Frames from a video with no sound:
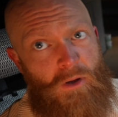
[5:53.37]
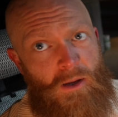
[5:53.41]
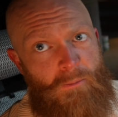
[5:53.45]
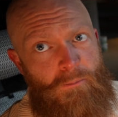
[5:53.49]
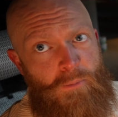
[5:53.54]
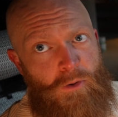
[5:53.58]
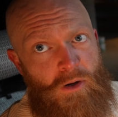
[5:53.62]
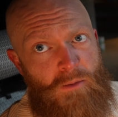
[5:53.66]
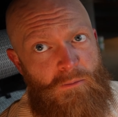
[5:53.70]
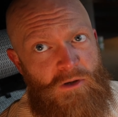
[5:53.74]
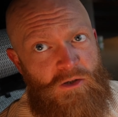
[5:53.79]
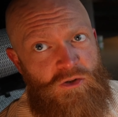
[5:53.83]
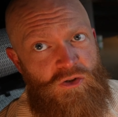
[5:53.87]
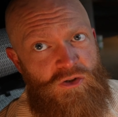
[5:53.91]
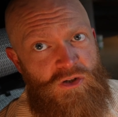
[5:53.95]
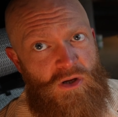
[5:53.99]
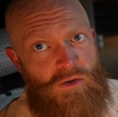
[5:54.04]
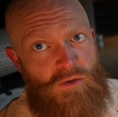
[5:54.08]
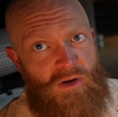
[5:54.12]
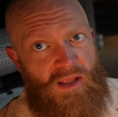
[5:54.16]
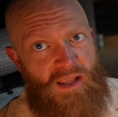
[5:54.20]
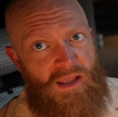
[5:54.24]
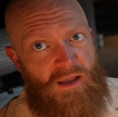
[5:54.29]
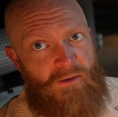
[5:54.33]
I pretty much
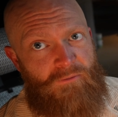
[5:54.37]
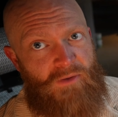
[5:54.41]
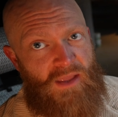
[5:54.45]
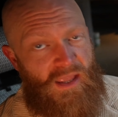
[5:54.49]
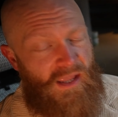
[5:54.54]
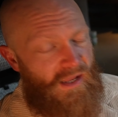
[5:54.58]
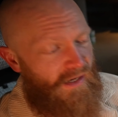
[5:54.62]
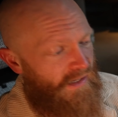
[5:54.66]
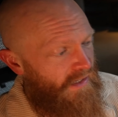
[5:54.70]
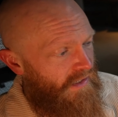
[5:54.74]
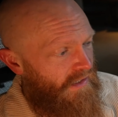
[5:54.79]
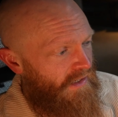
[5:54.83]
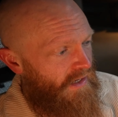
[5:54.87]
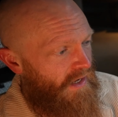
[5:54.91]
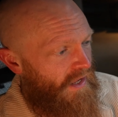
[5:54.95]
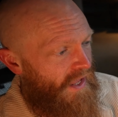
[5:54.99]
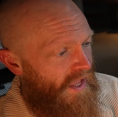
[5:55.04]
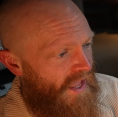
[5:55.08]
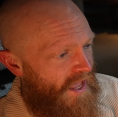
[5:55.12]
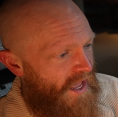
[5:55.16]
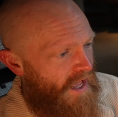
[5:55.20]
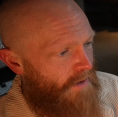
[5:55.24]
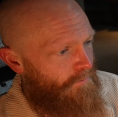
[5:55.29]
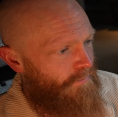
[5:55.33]
don't have any
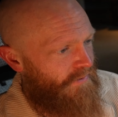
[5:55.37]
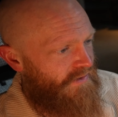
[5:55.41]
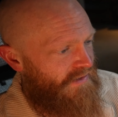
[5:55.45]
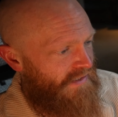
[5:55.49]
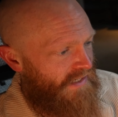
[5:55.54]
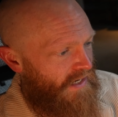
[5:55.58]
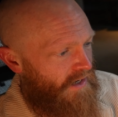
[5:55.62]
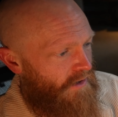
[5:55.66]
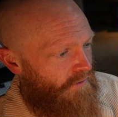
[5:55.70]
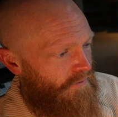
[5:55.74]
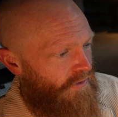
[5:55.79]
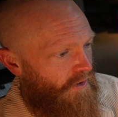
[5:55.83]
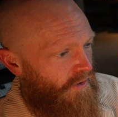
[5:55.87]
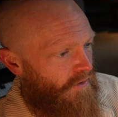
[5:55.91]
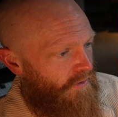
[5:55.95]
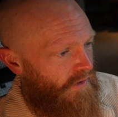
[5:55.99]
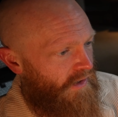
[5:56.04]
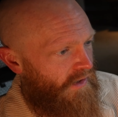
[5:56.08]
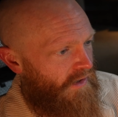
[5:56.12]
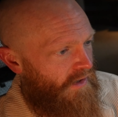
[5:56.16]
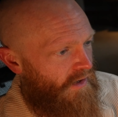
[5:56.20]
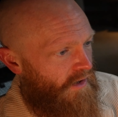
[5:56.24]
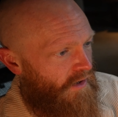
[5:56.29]
app downloaded